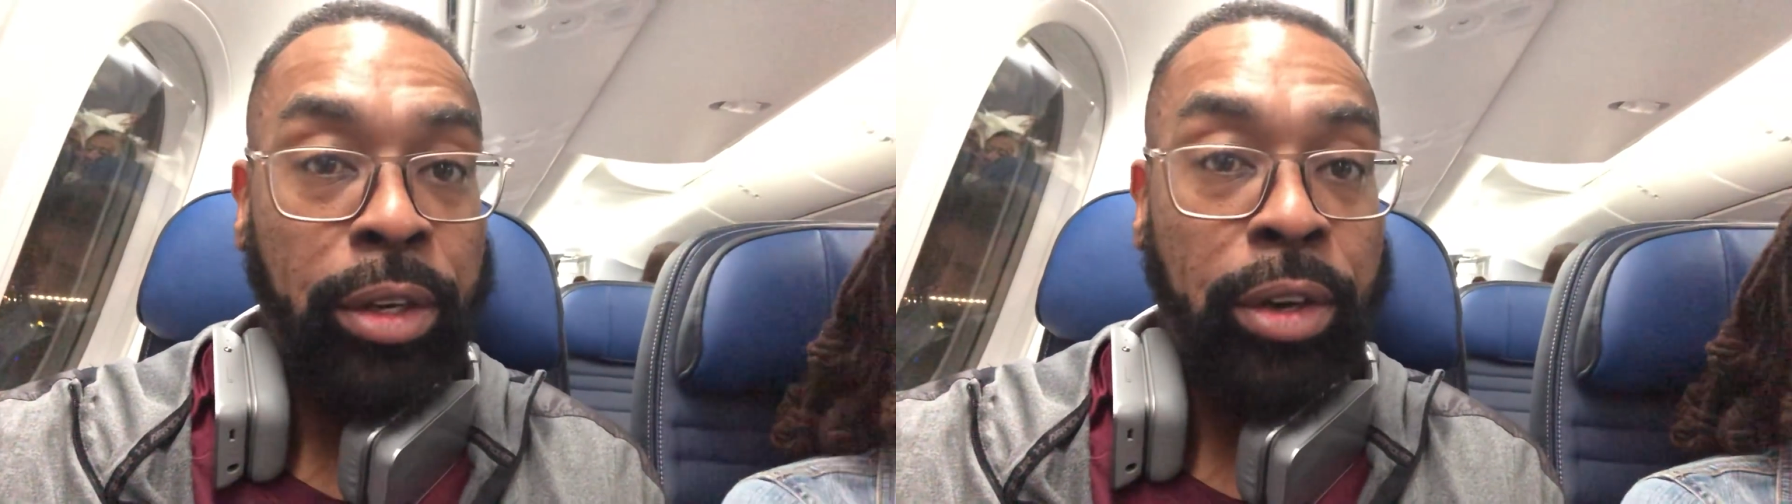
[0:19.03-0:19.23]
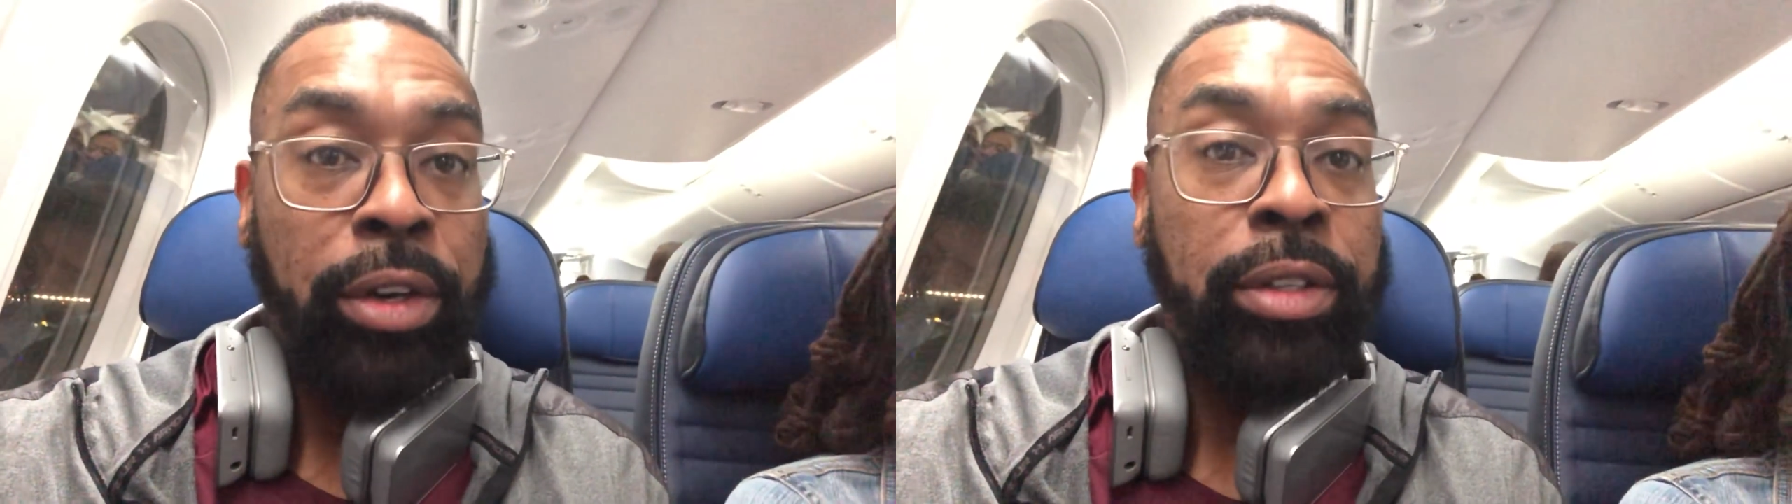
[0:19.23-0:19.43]

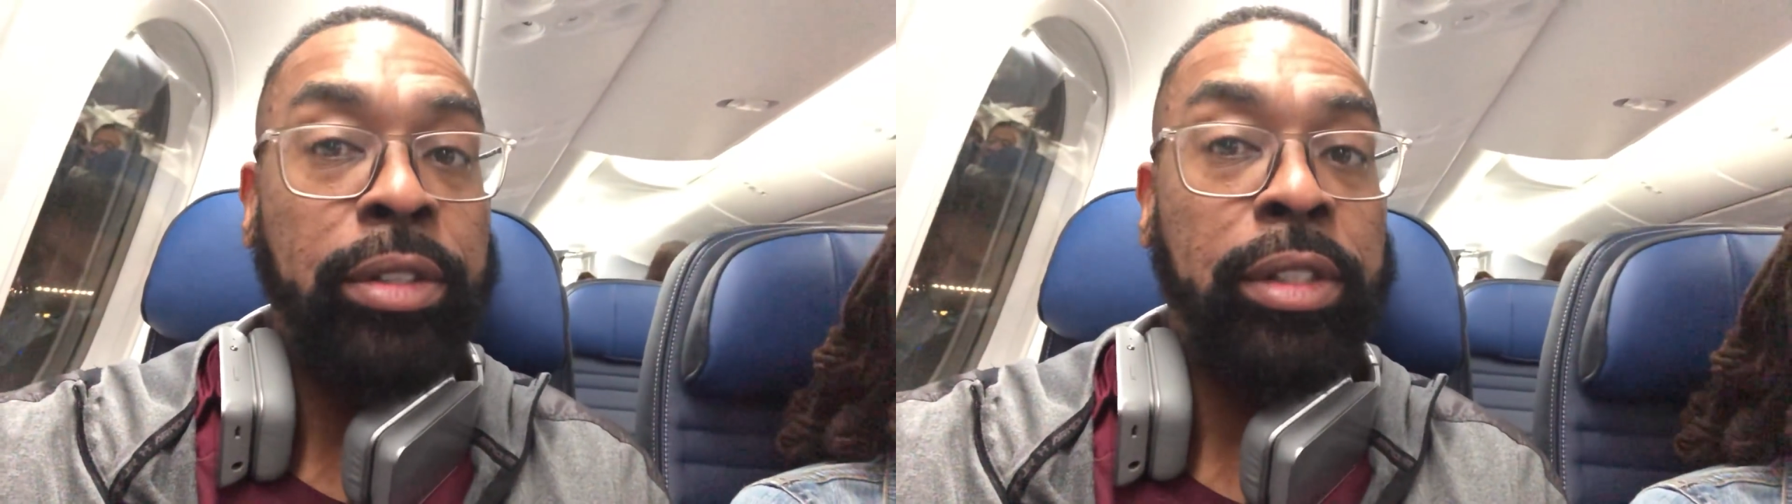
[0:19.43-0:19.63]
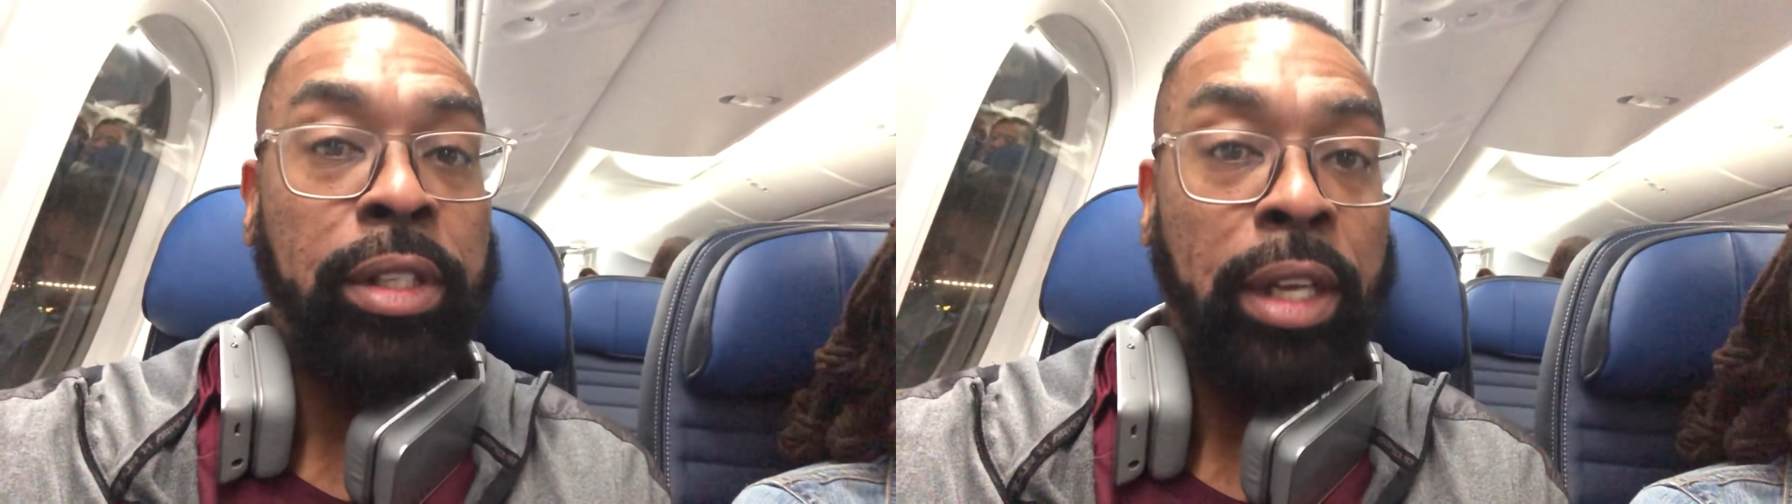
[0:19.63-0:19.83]

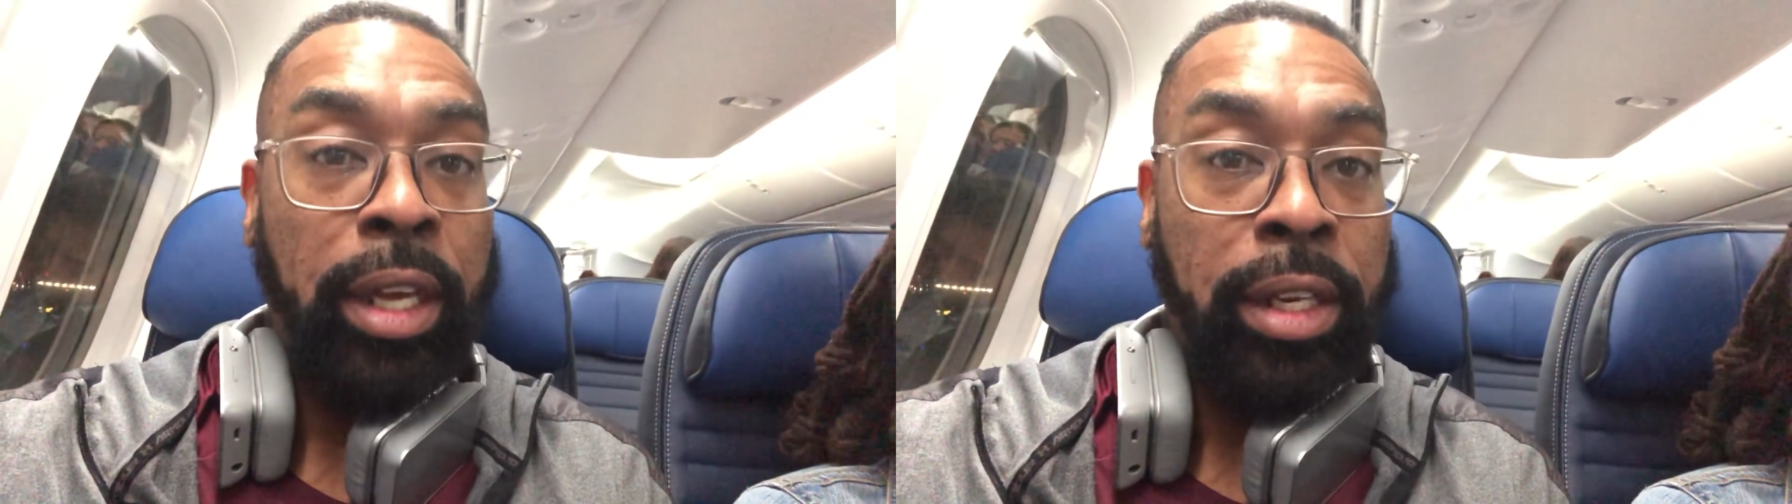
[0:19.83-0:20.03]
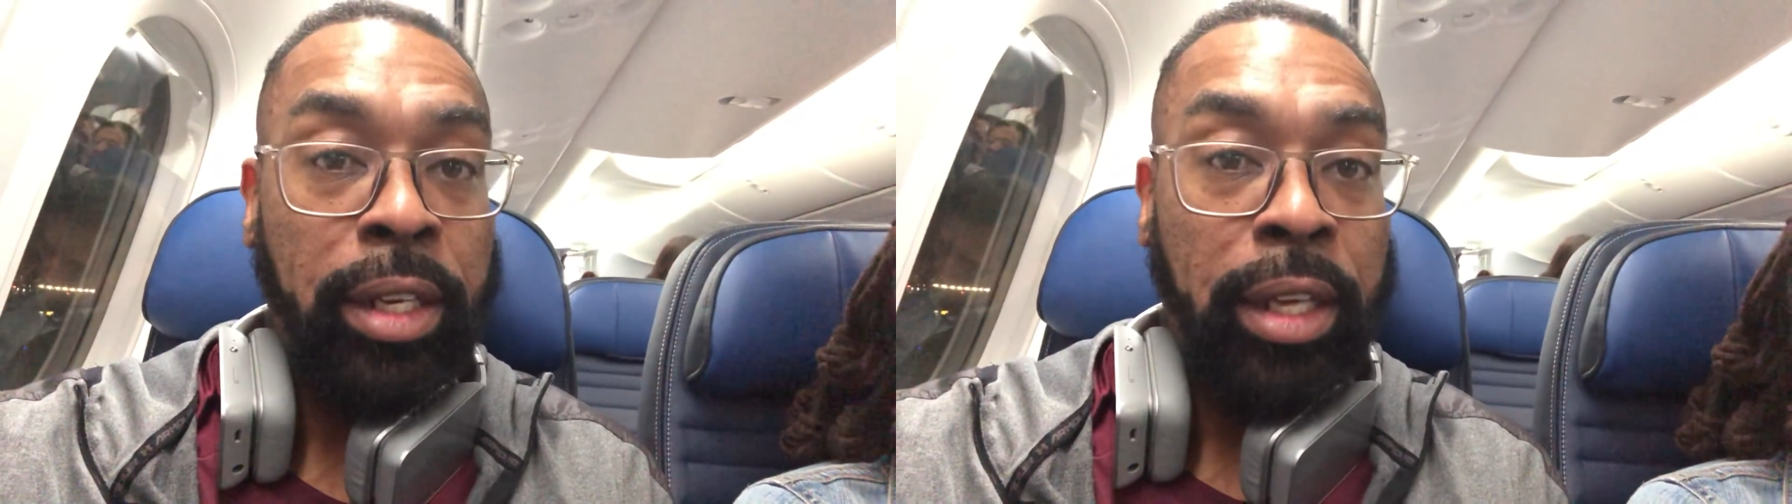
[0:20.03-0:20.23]
Hurns
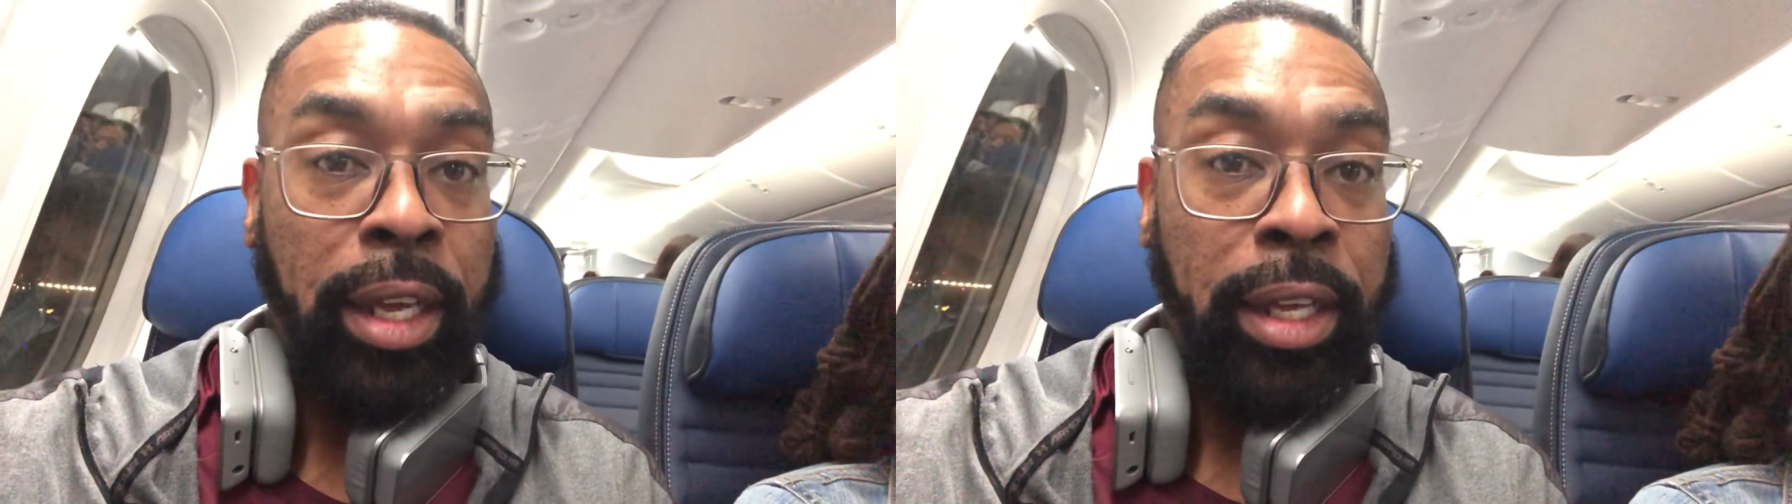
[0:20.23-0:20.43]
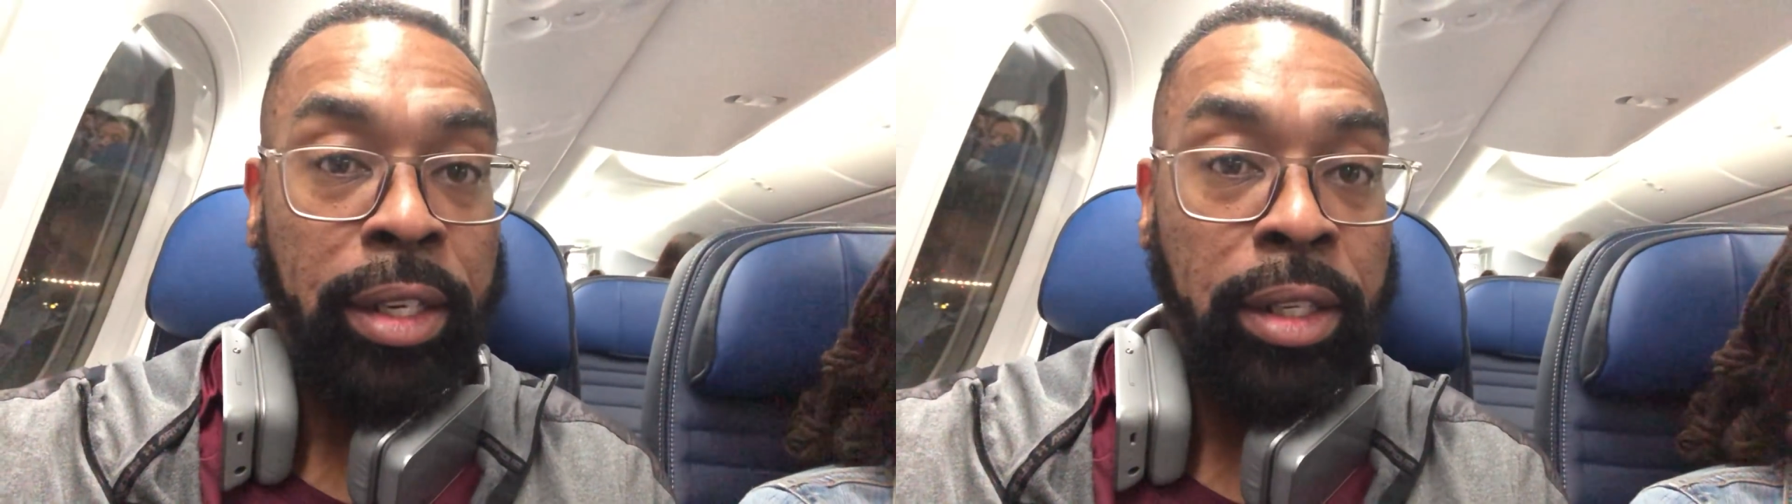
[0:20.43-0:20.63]

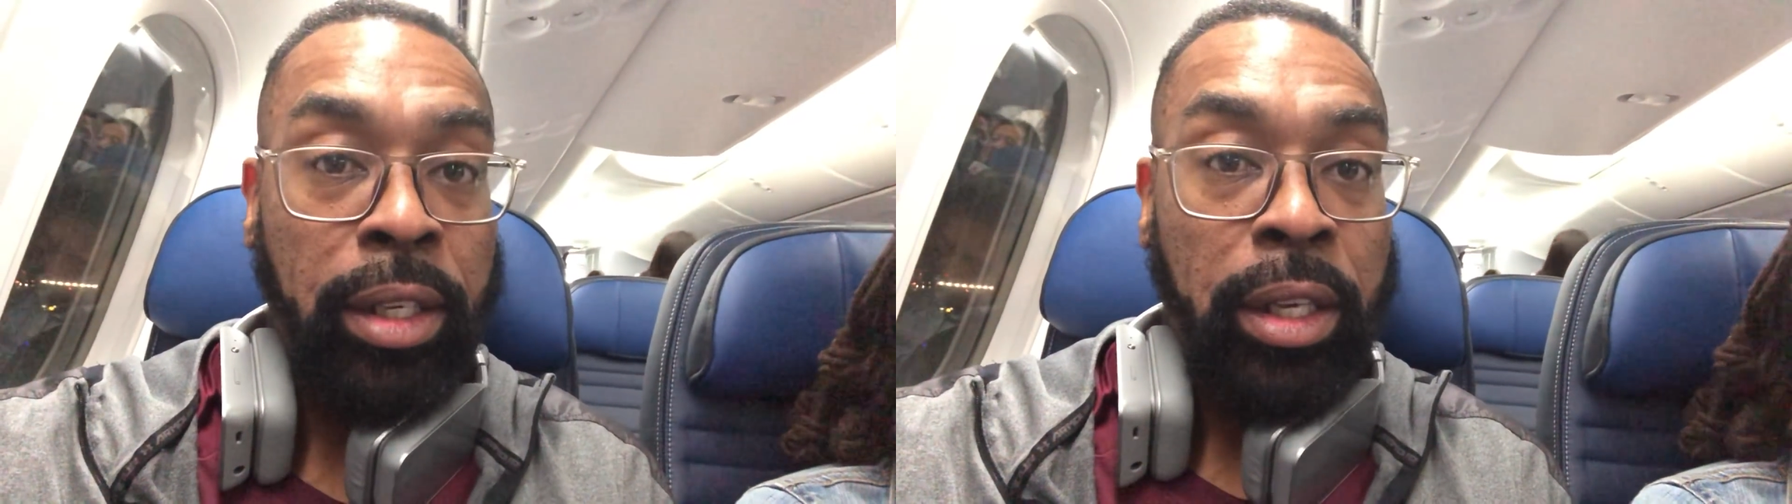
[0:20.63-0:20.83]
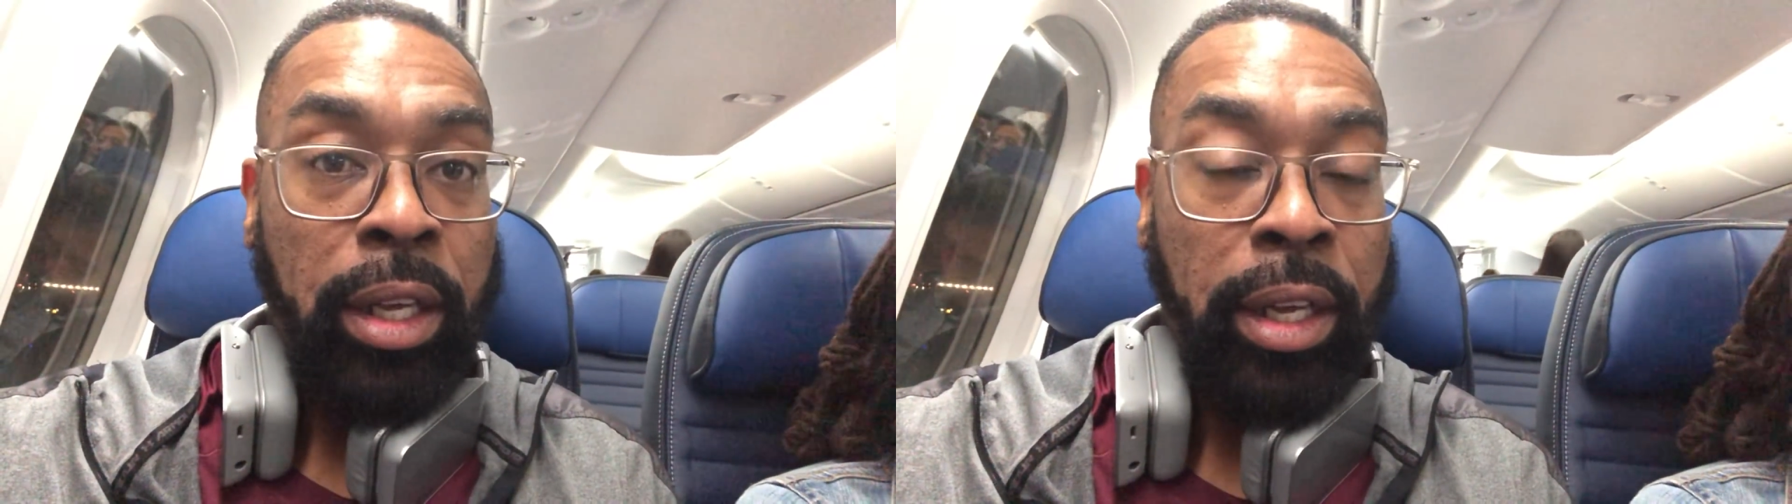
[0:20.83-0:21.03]

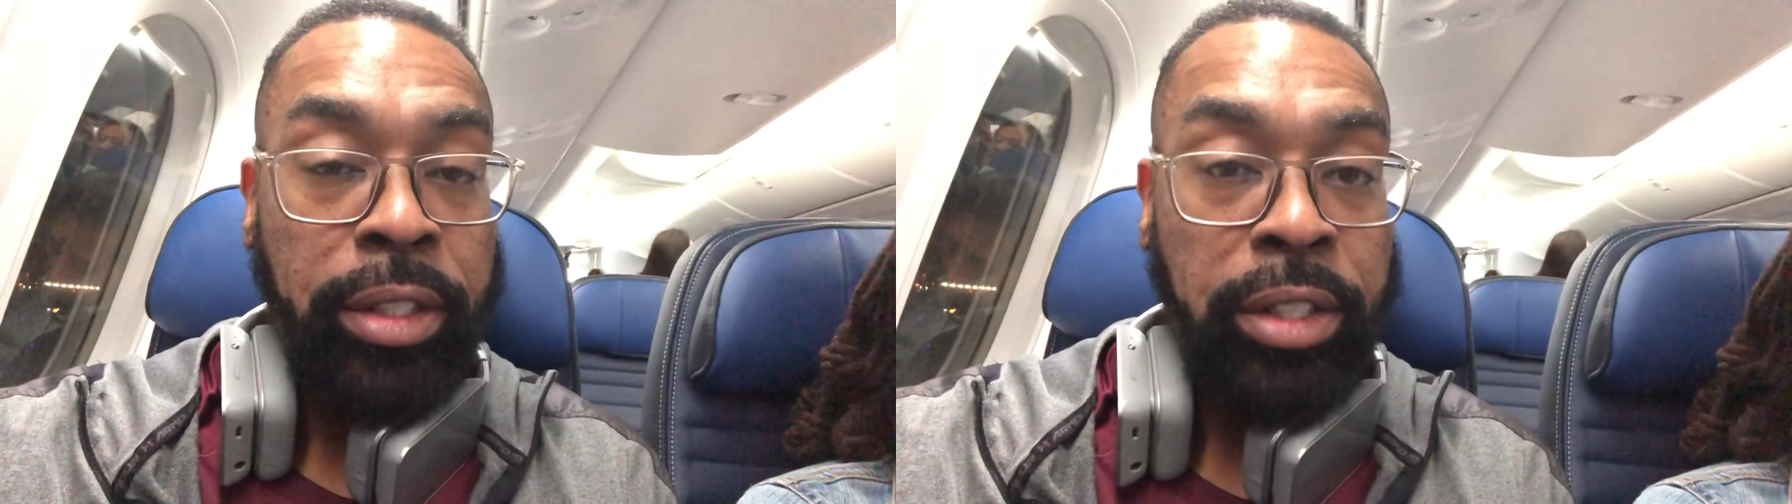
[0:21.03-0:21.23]
and